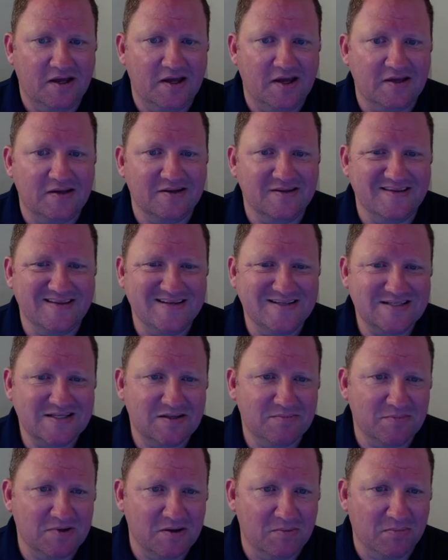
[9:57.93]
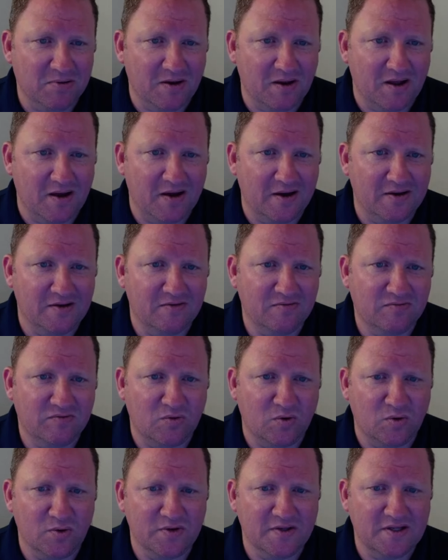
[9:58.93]
And this can be applied
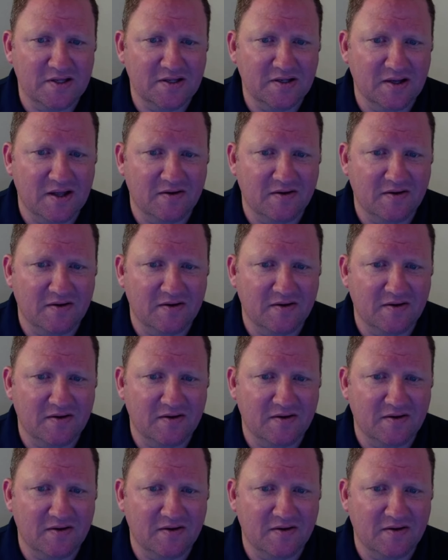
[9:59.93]
for the